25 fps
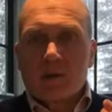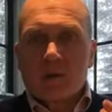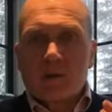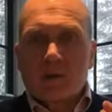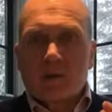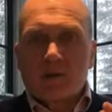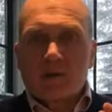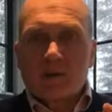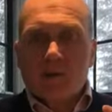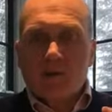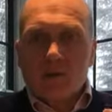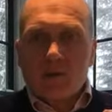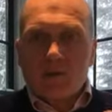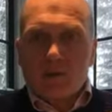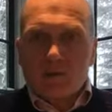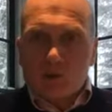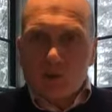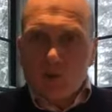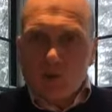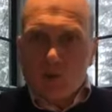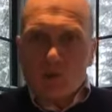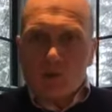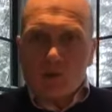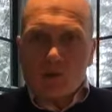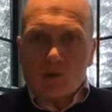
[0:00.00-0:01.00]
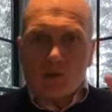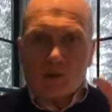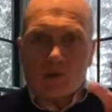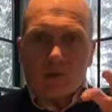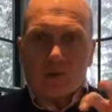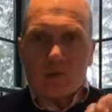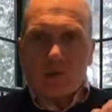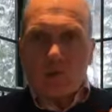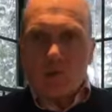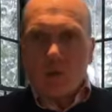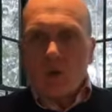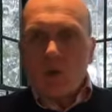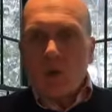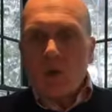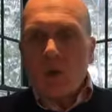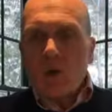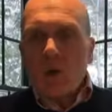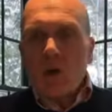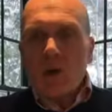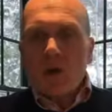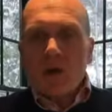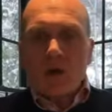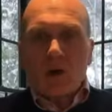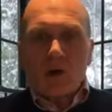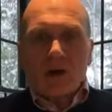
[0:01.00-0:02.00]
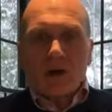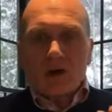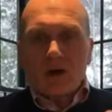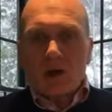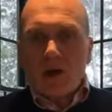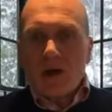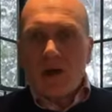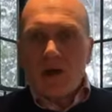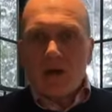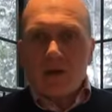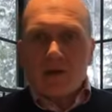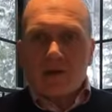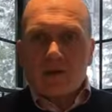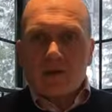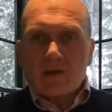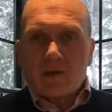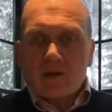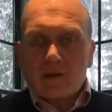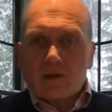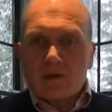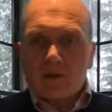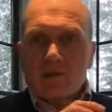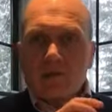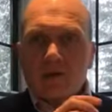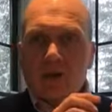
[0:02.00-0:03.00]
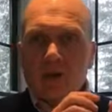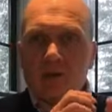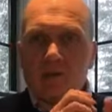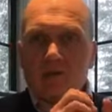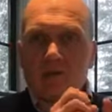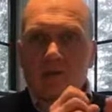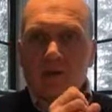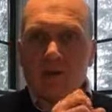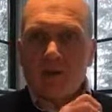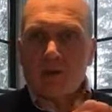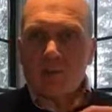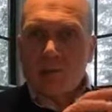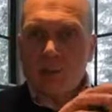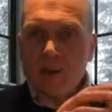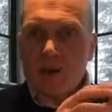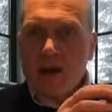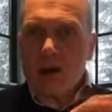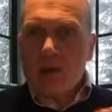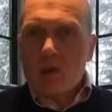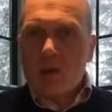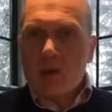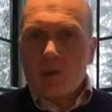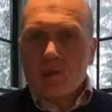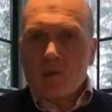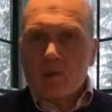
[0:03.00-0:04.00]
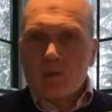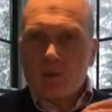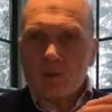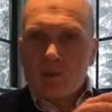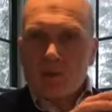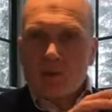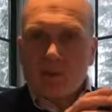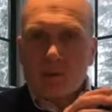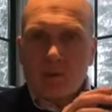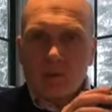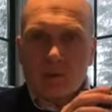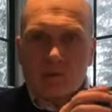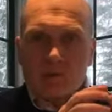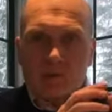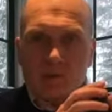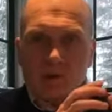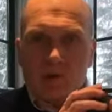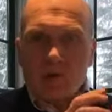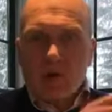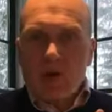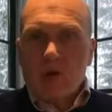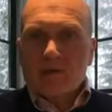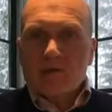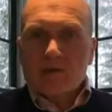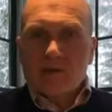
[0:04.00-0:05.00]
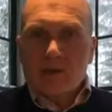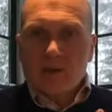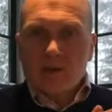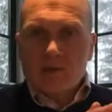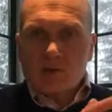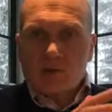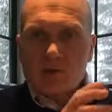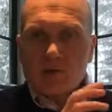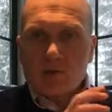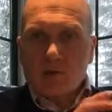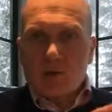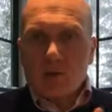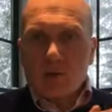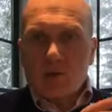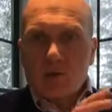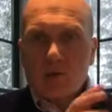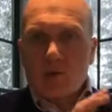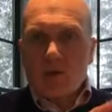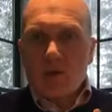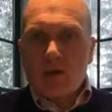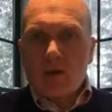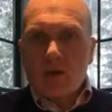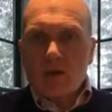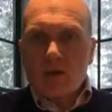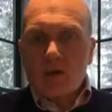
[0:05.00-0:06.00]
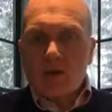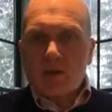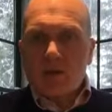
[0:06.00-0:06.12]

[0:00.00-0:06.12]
So if those things are all aligned, you've got a very powerful content story to make.